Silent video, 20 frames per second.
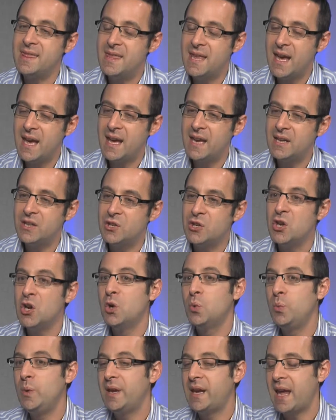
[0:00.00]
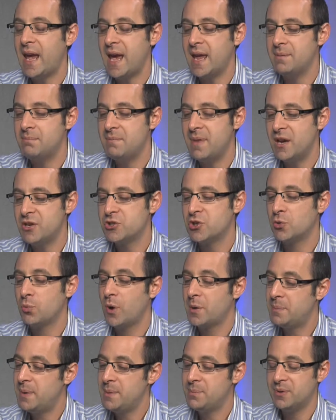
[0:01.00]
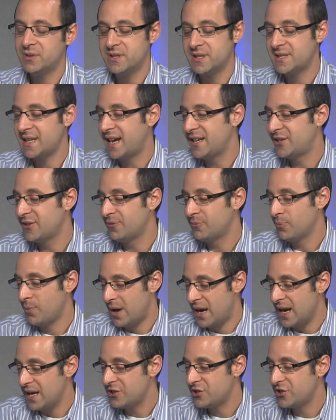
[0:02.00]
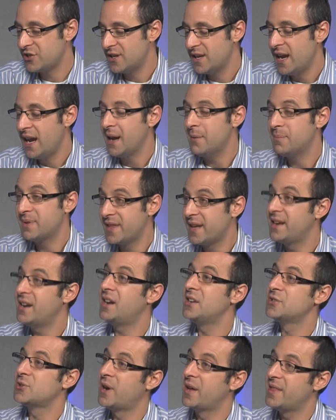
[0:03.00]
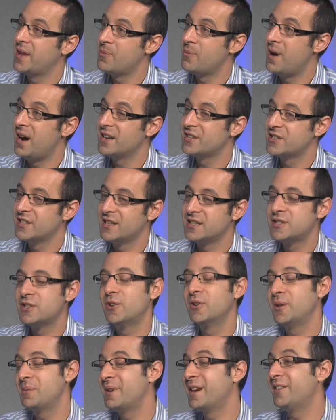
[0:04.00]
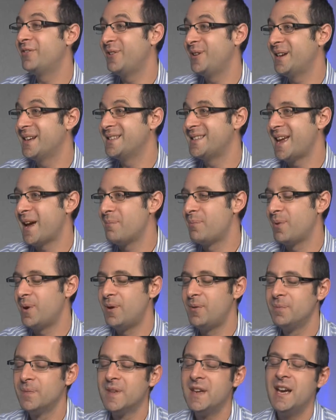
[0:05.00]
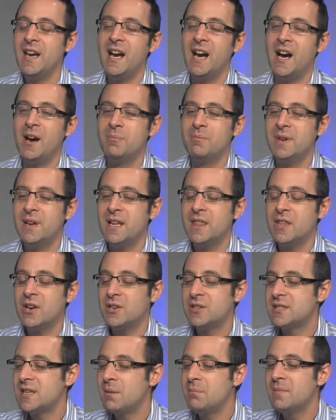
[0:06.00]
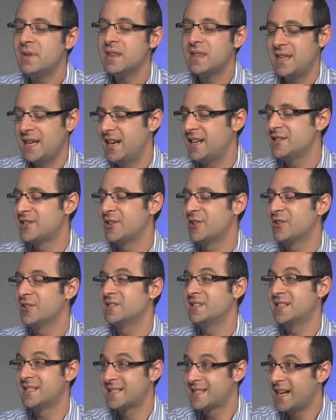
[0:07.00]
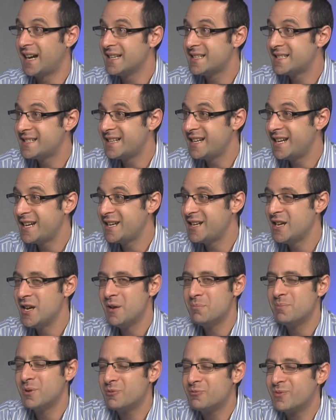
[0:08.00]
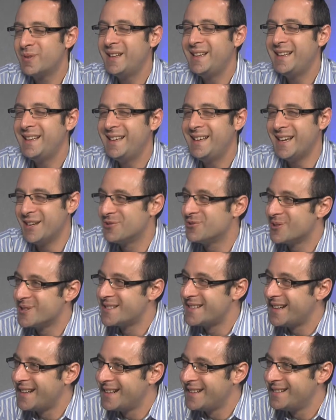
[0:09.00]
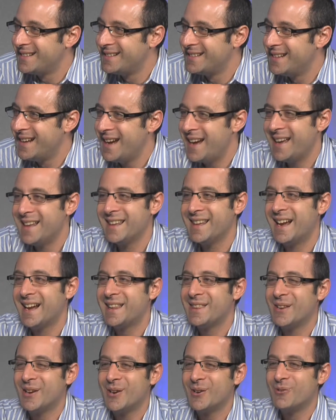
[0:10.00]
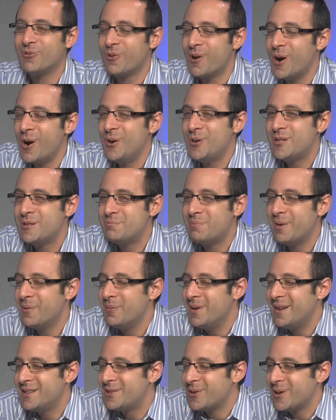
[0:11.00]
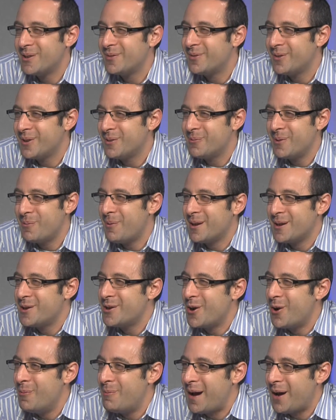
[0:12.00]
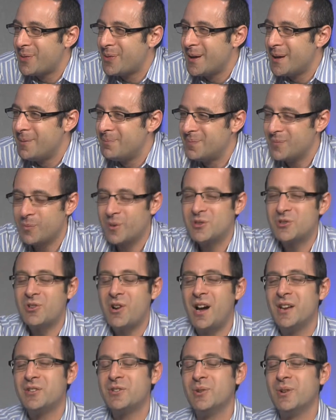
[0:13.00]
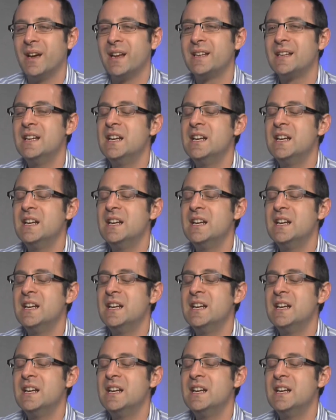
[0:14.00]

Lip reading: then we can measure what people decide to watch, but then also how they watch it. So let me give you an example. There are some things that are disgusting but really interesting. Like they're gross, but we want to know about them. We're drawn to it.